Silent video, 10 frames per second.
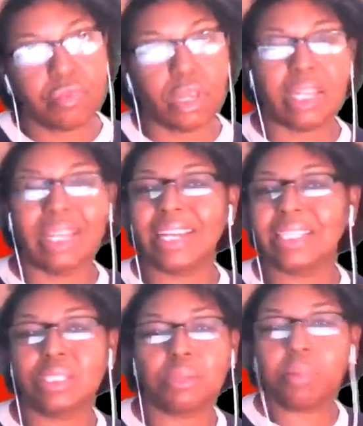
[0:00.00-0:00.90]
and he
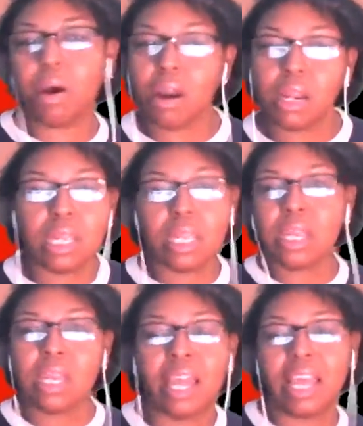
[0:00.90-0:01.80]
likes to party,
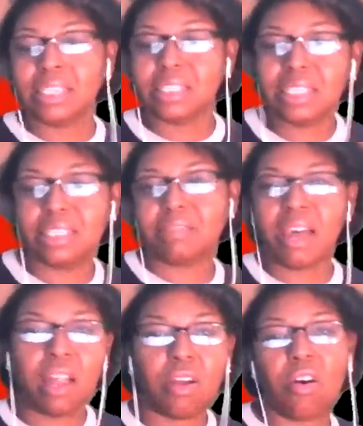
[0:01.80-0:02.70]
excessive
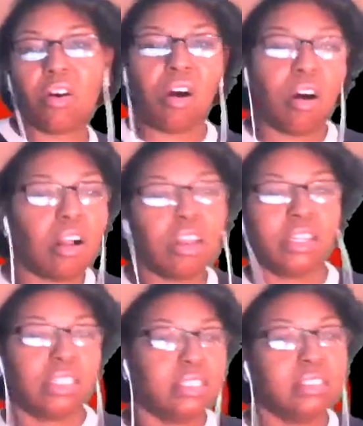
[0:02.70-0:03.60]
alcohol,
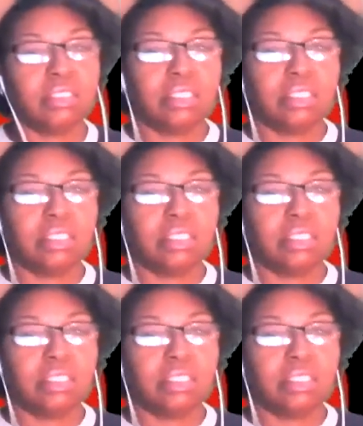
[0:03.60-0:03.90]
and,